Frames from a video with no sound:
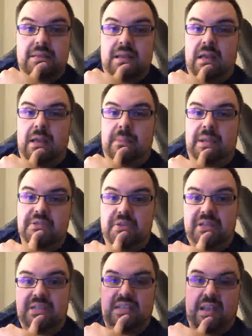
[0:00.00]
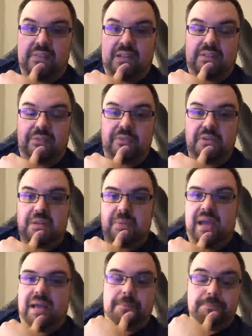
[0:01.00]
As you can see, I've got the Fernie
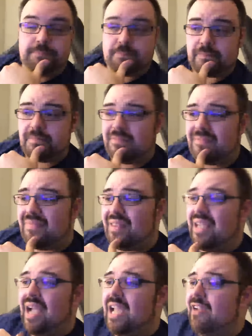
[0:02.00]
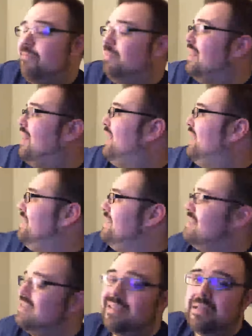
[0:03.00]
pad. I have
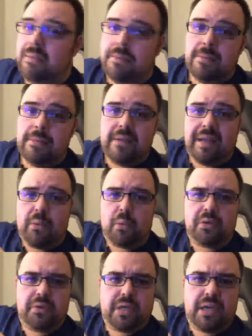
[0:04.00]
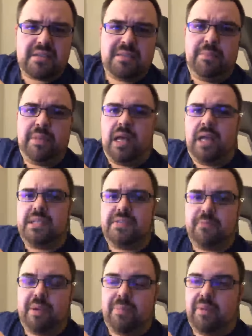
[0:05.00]
blinds. I ordered custom blinds
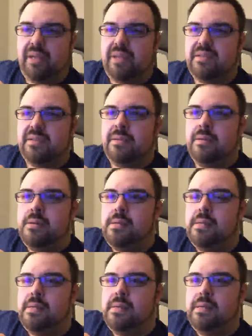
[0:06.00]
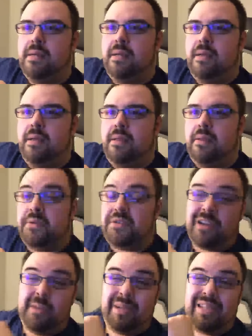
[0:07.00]
for my place. Those are
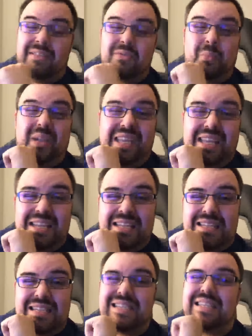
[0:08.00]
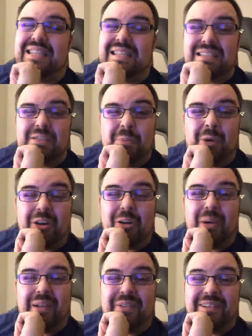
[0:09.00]
coming this weekend.
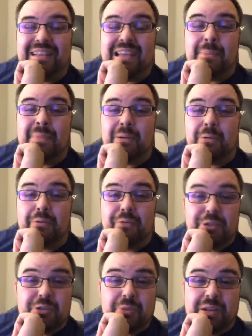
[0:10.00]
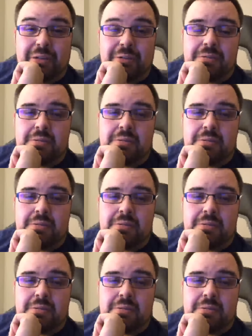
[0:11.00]
Tomorrow I finally get my refrigerator.